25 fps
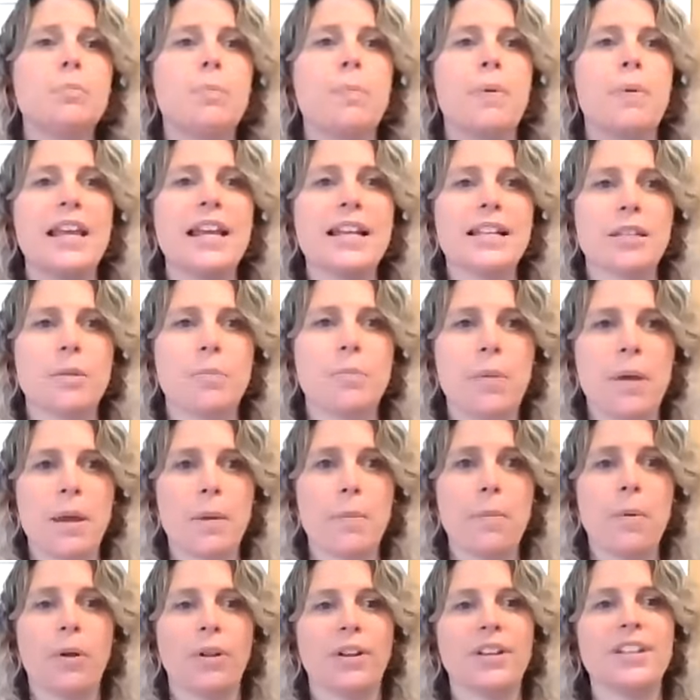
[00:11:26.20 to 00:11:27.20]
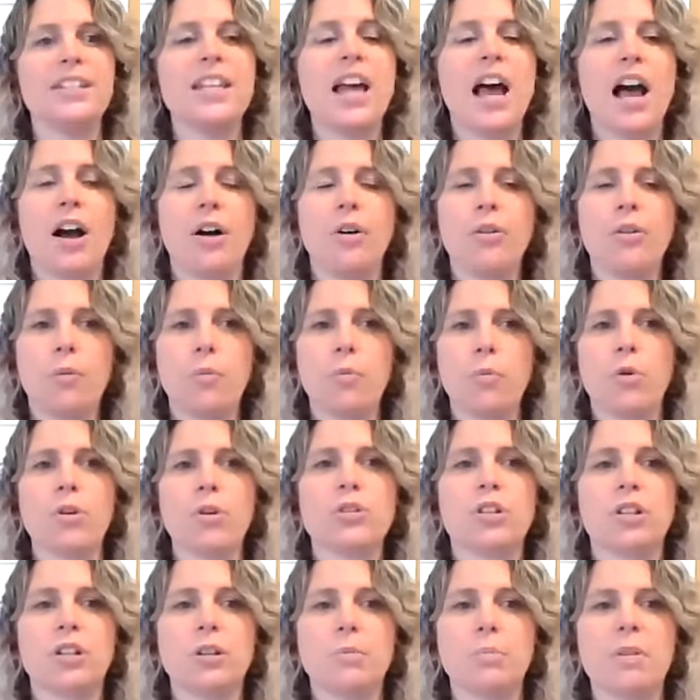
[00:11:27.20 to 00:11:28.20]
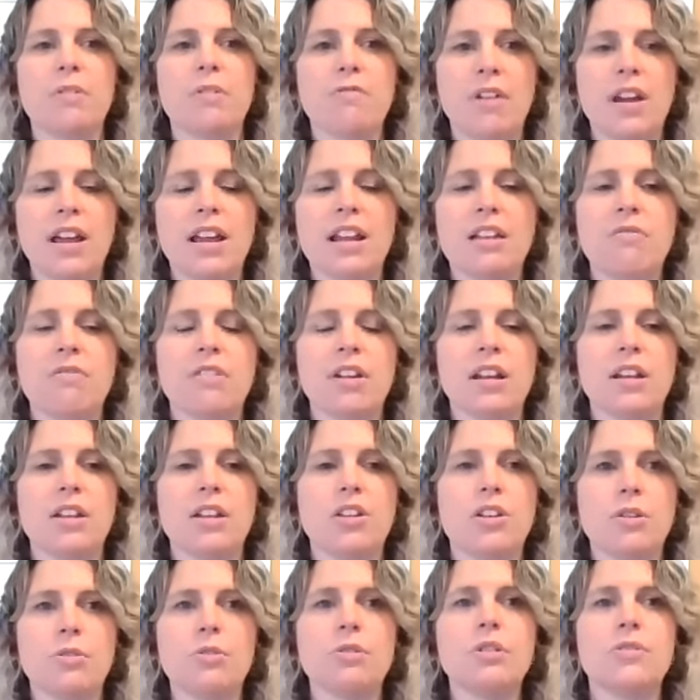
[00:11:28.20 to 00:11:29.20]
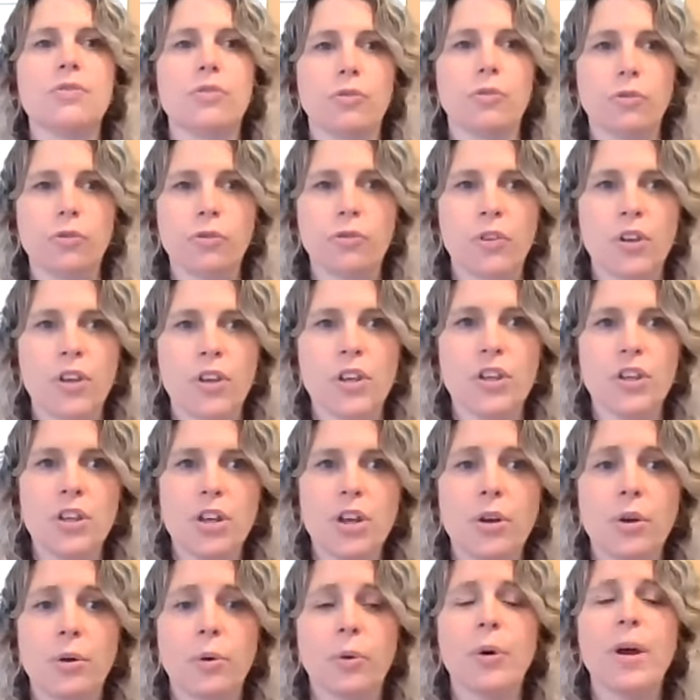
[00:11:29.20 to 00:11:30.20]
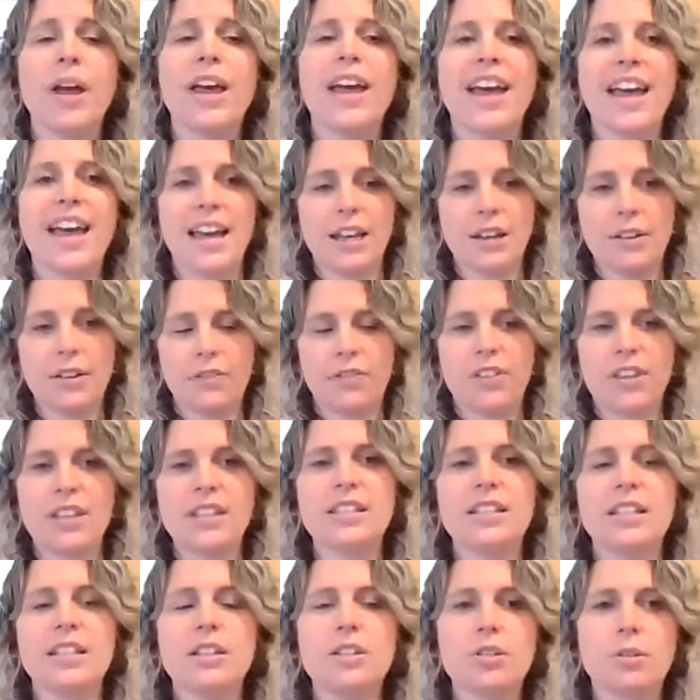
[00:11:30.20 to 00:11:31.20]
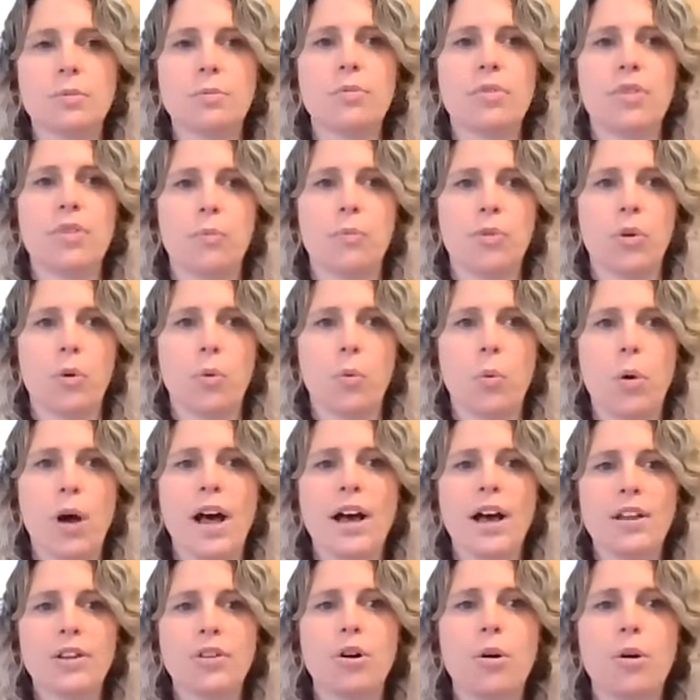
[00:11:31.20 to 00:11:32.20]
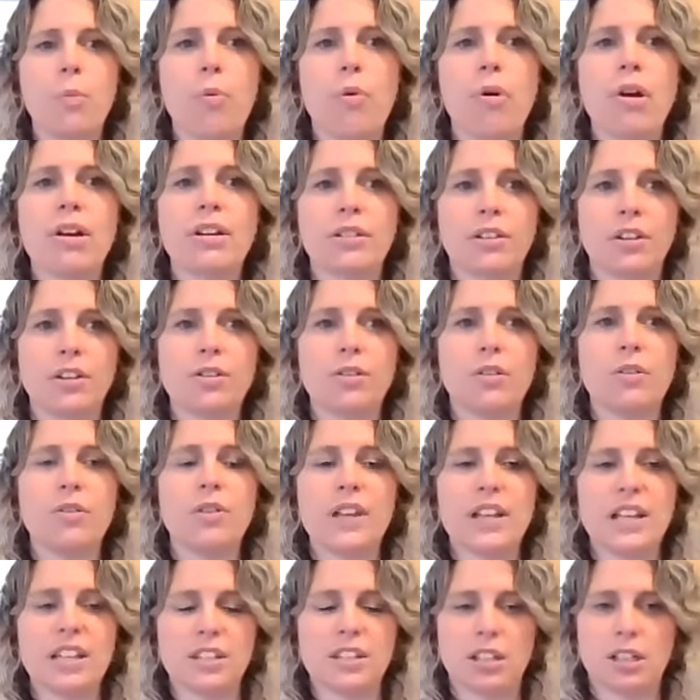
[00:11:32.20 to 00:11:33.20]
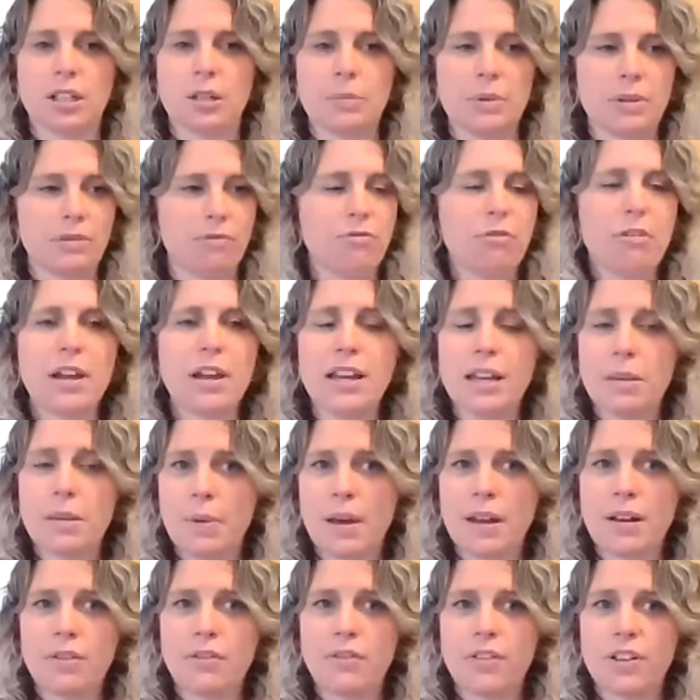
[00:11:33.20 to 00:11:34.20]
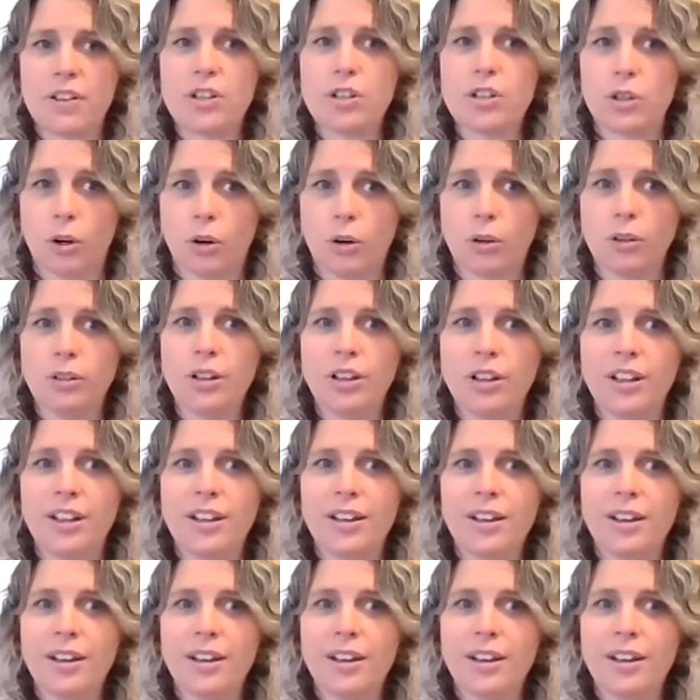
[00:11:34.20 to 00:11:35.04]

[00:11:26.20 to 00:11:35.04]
Speak to people and tell them what's going to be really useful for you. And if this is something that while you're pregnant, you think is going to be really beneficial,